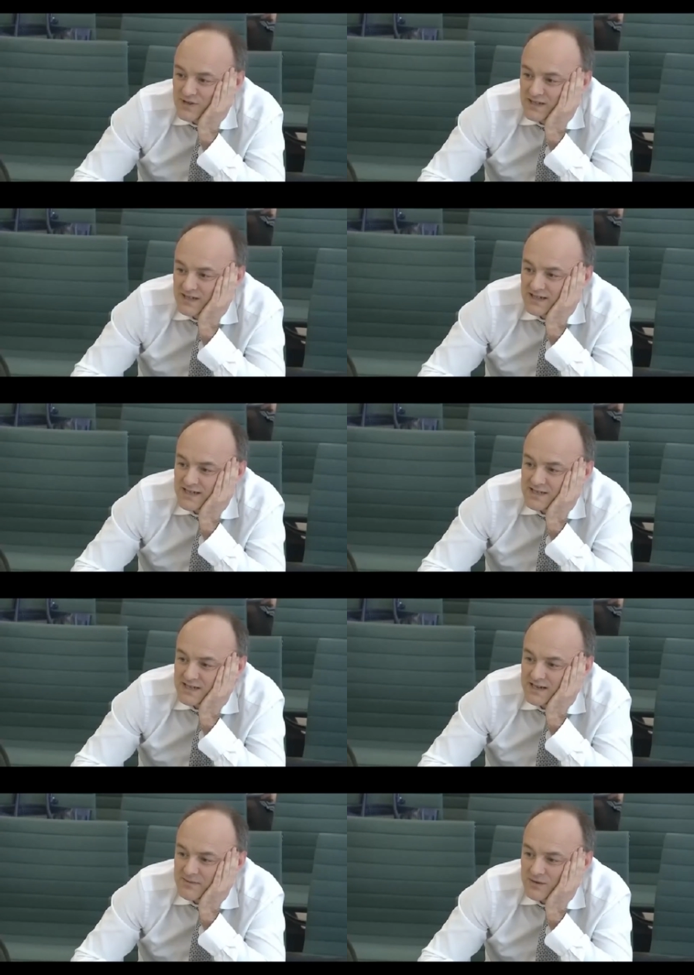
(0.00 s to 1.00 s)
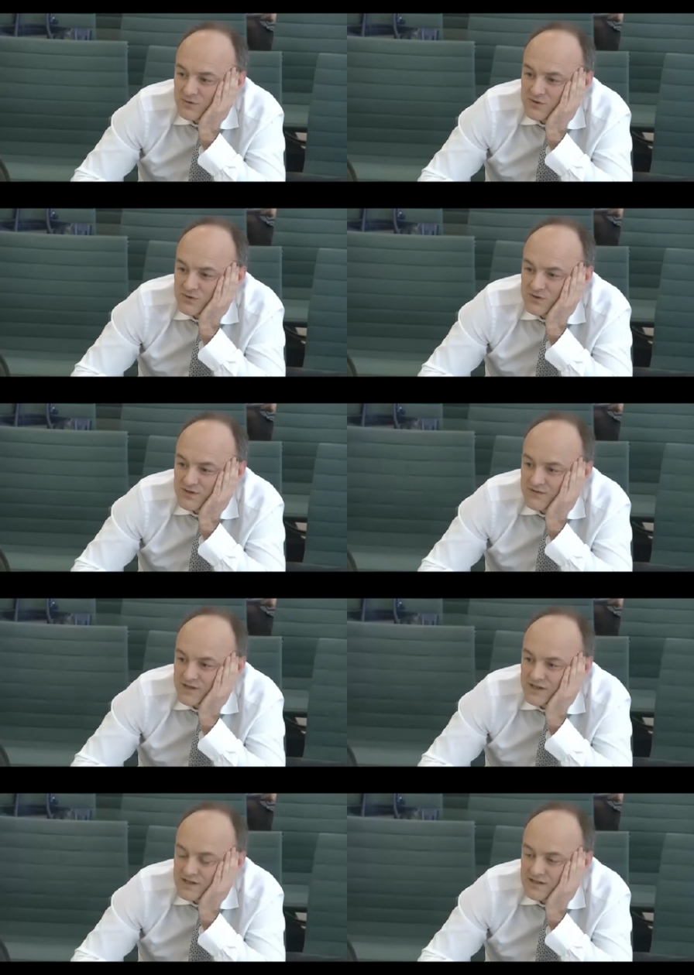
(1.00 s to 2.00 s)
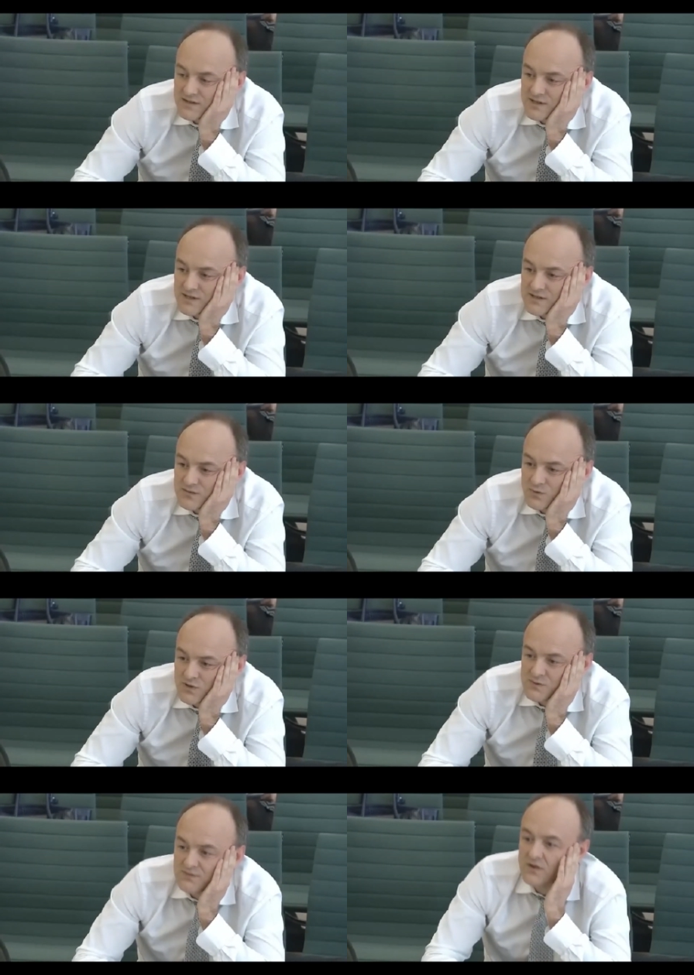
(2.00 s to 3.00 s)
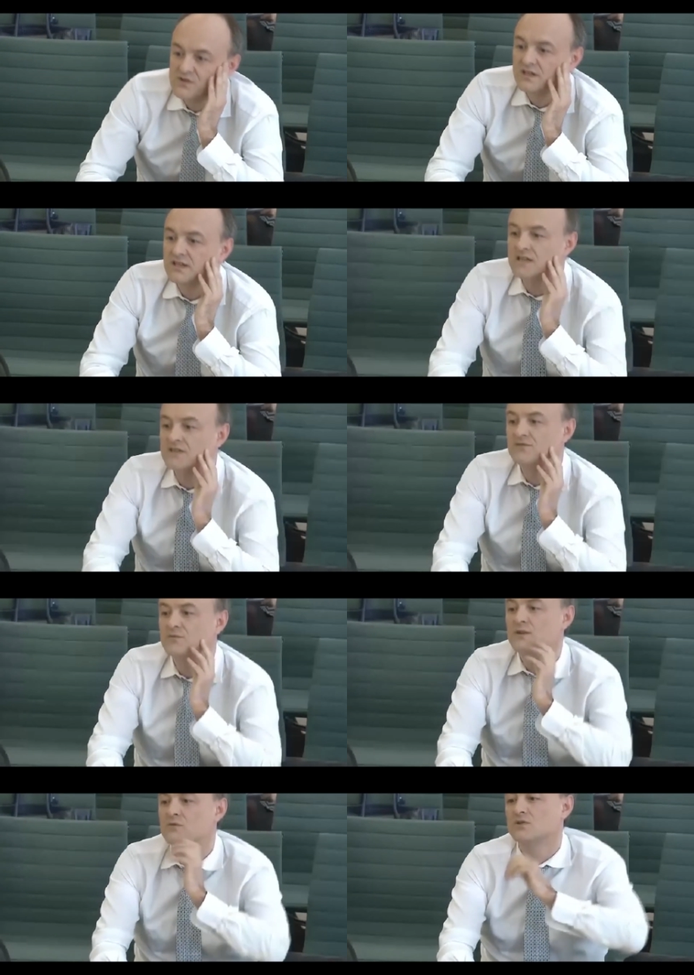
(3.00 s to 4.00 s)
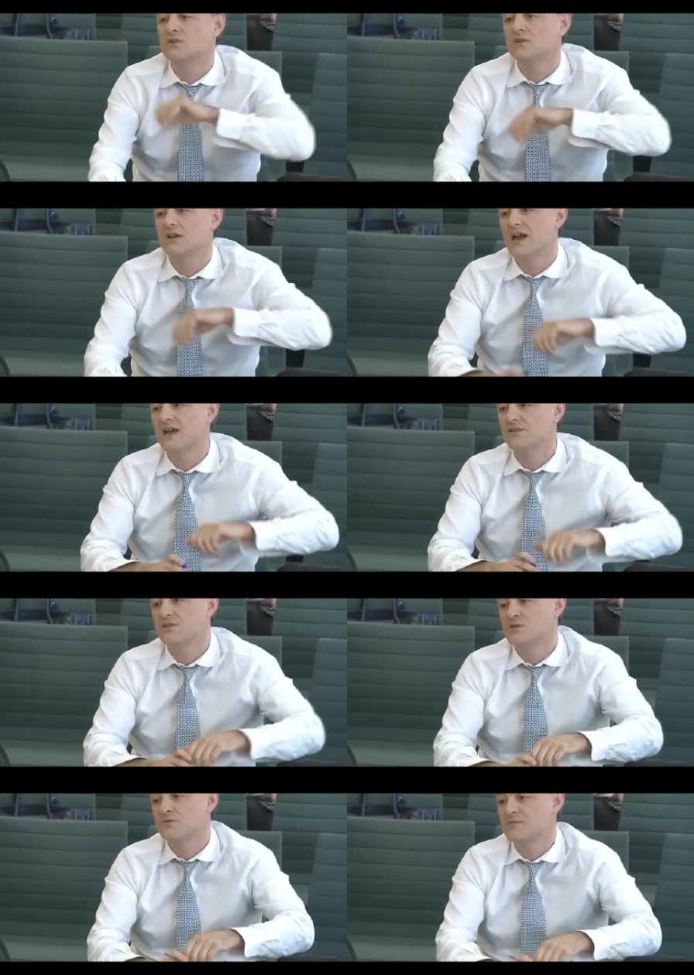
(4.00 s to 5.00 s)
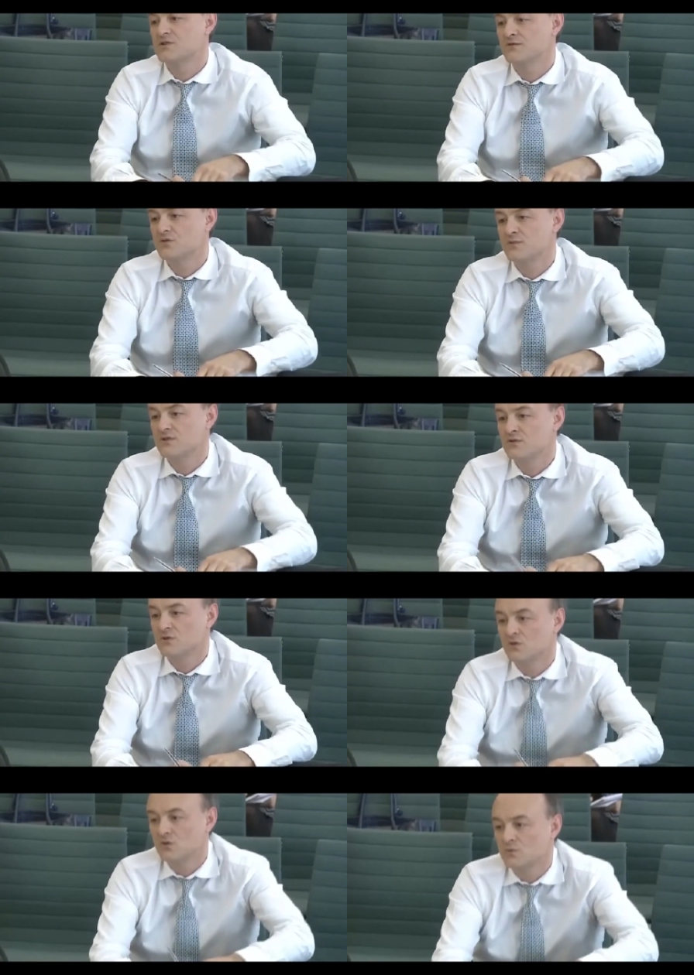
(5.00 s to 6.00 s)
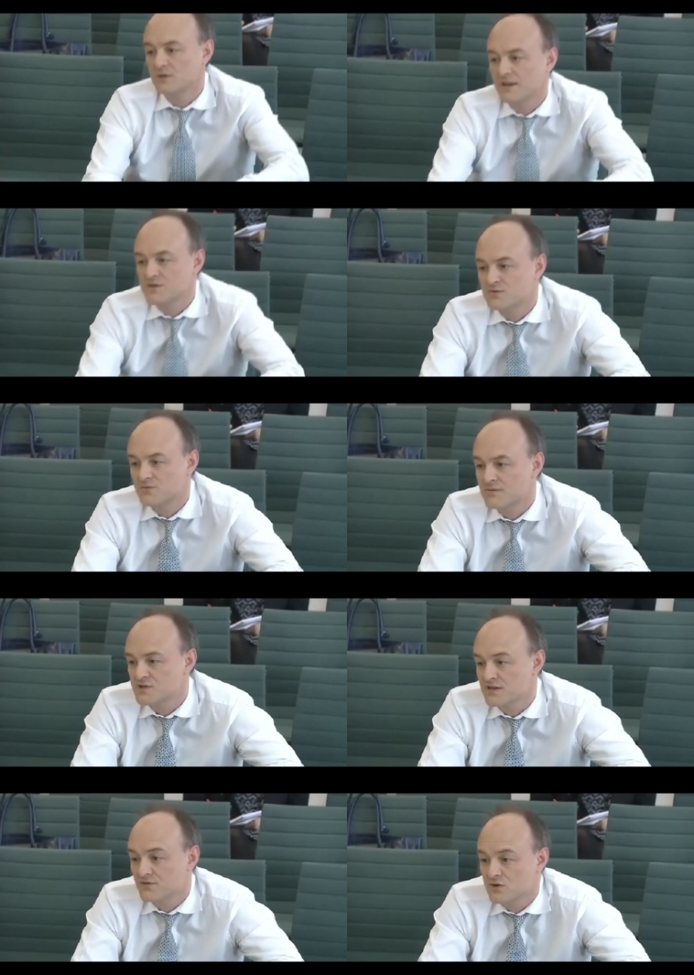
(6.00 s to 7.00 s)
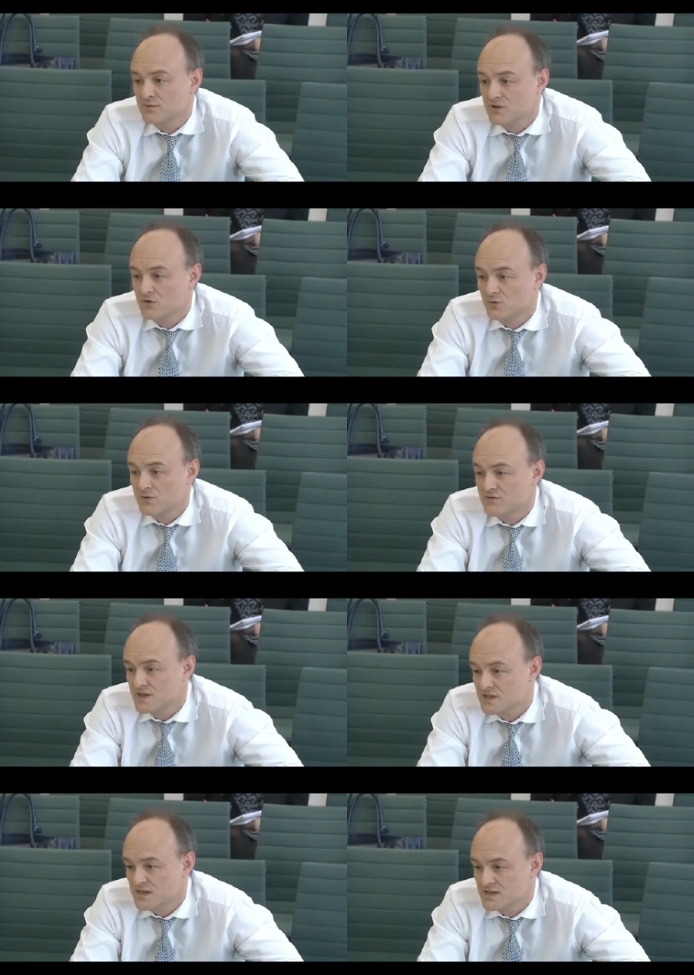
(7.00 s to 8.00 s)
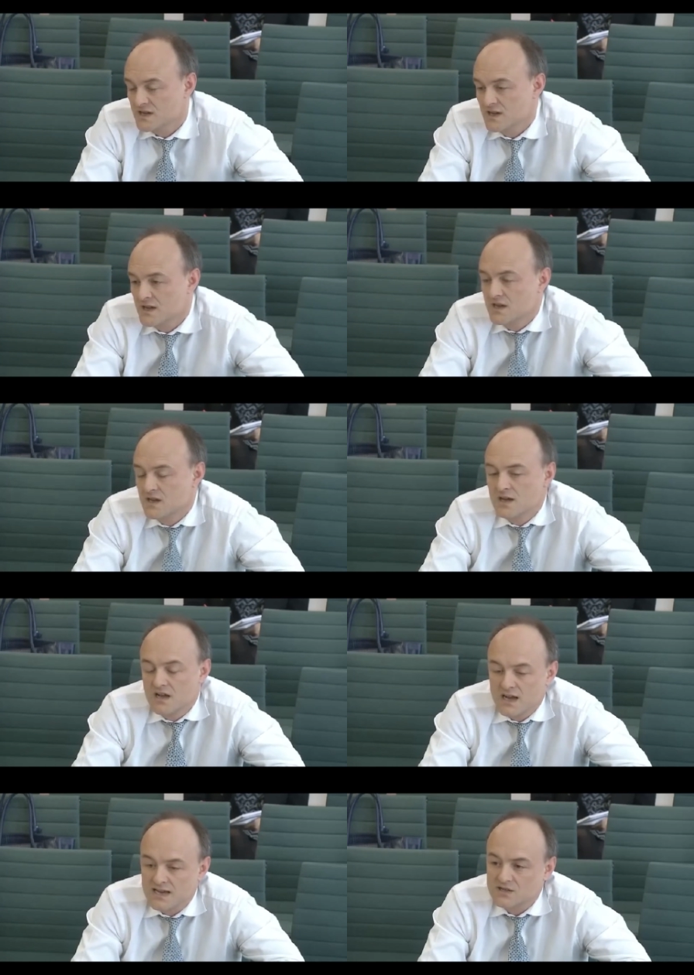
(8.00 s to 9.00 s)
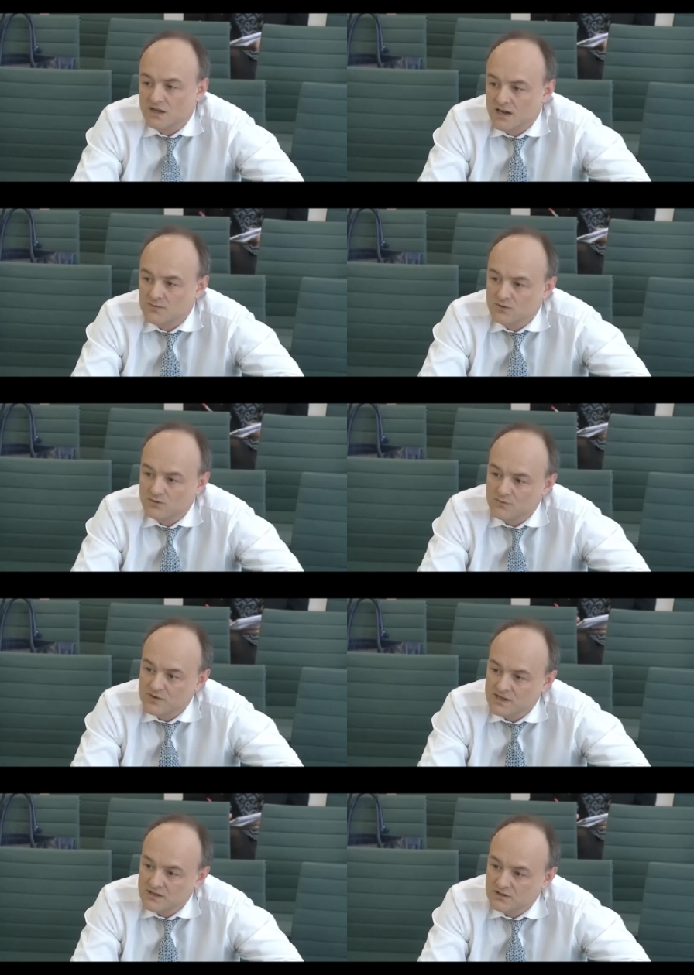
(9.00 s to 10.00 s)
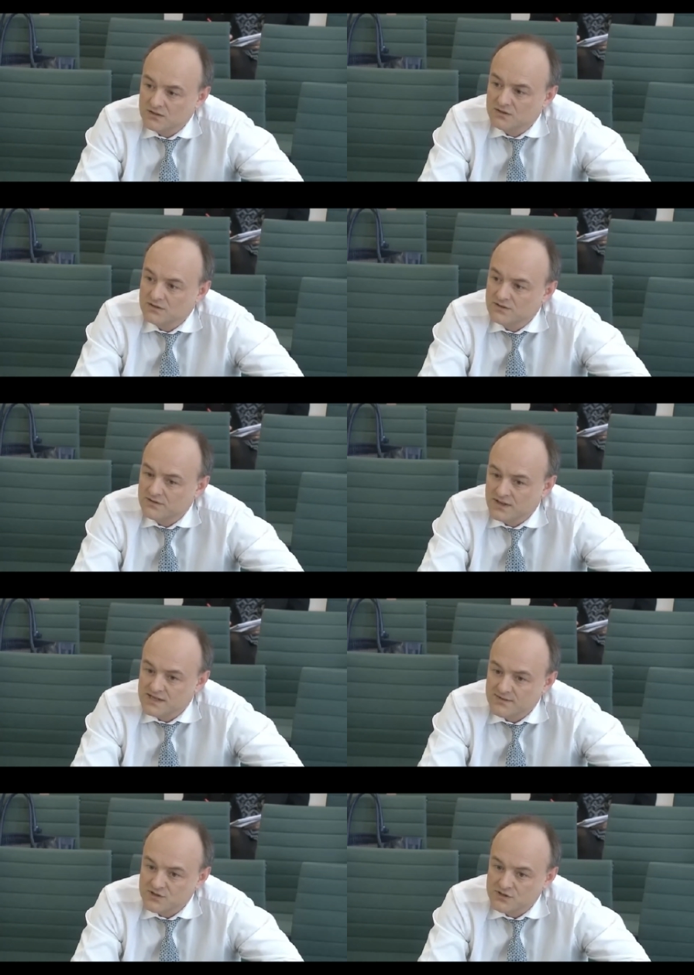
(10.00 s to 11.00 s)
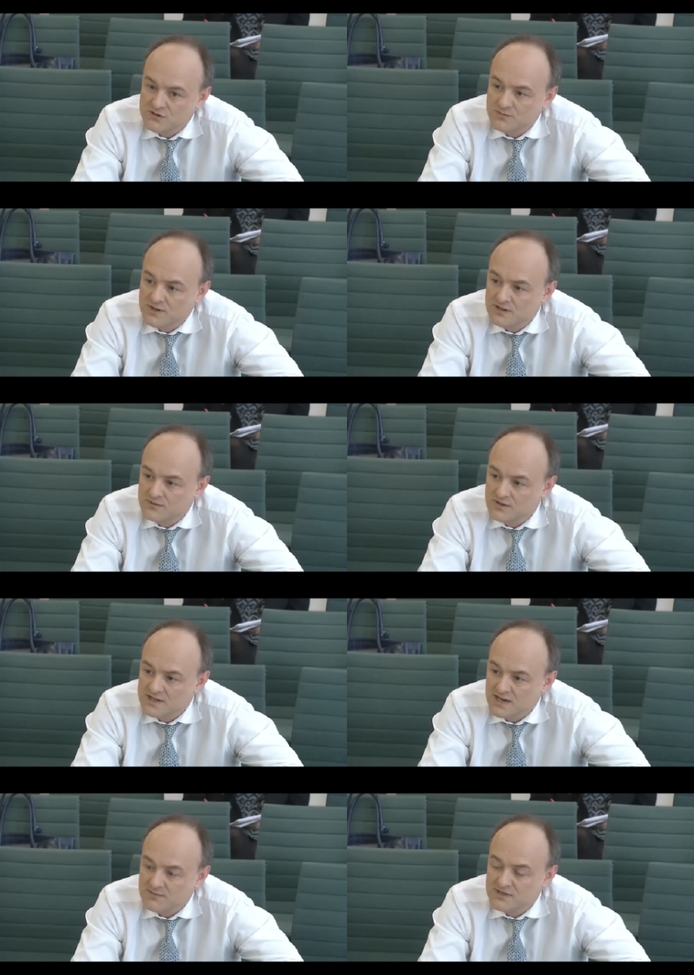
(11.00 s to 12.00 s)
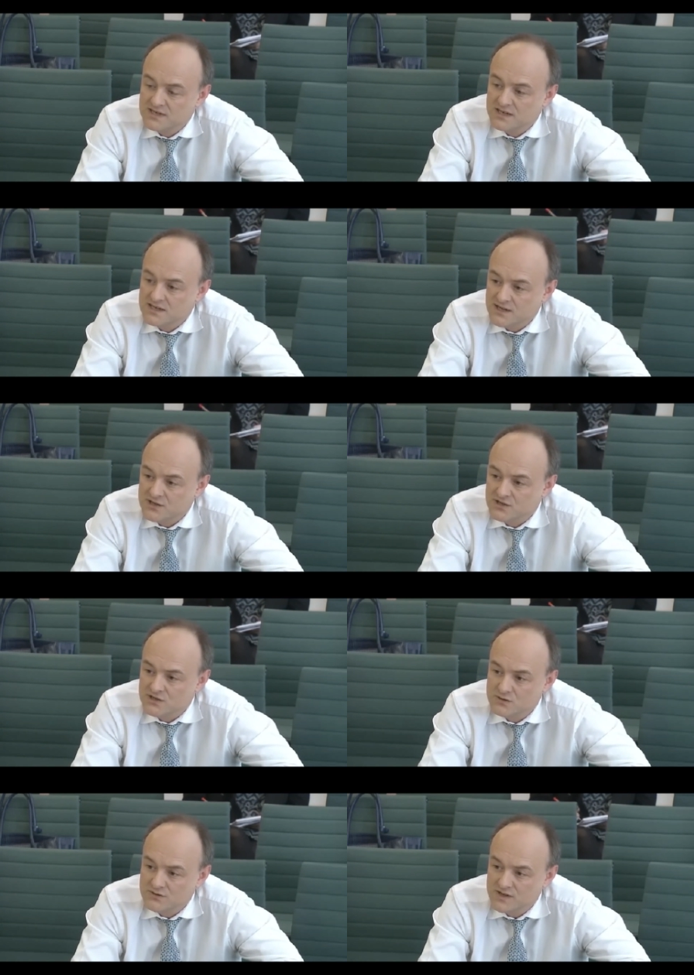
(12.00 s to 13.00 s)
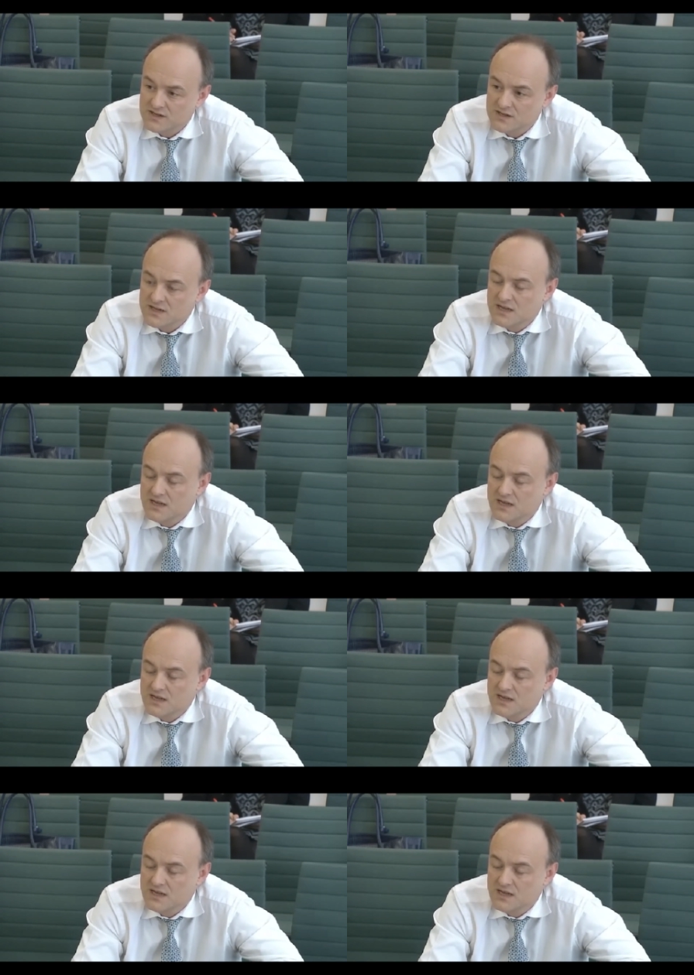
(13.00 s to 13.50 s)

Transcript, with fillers: pretty clear yesterday about all sorts of things. That once we vote to leave, we will end the supremacy of European Union law, we'll end the supremacy of the European Court of Justice. In time, we'll repeal 1972 European Communities Act, particularly Section 2 of it.